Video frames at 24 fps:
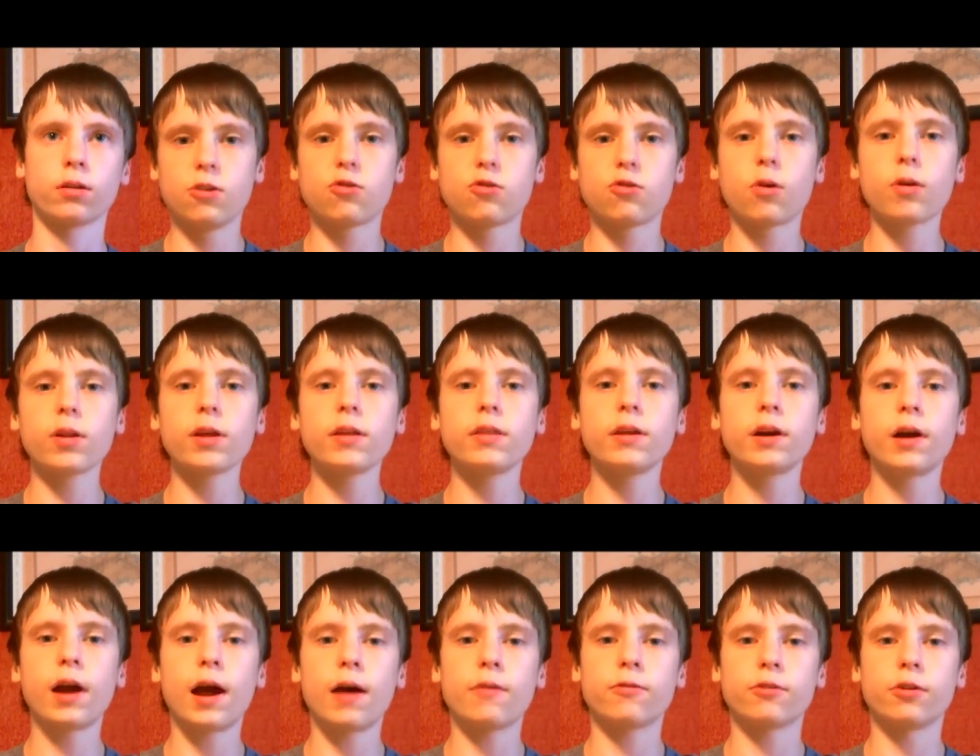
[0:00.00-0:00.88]
Shortly
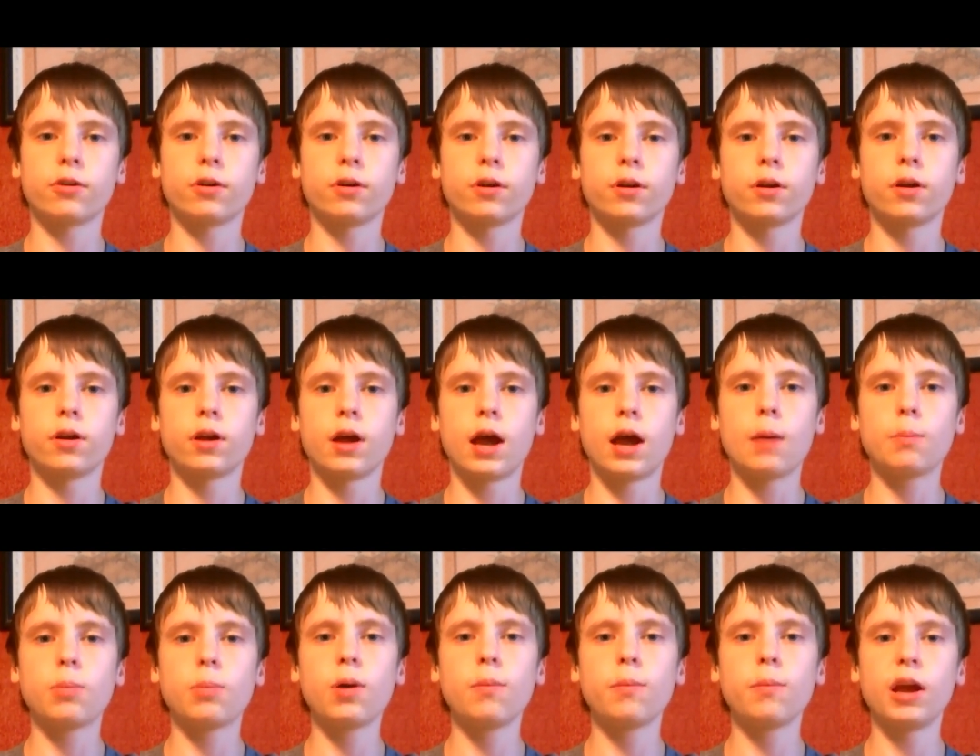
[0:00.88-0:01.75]
thereafter,
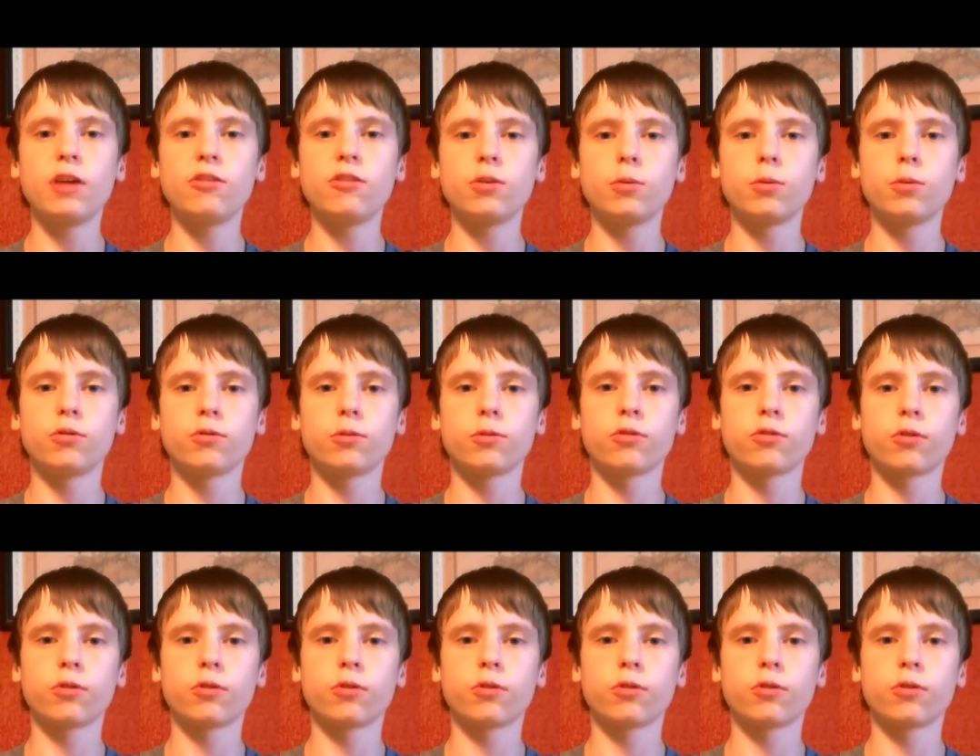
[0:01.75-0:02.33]
Emperor Meiji was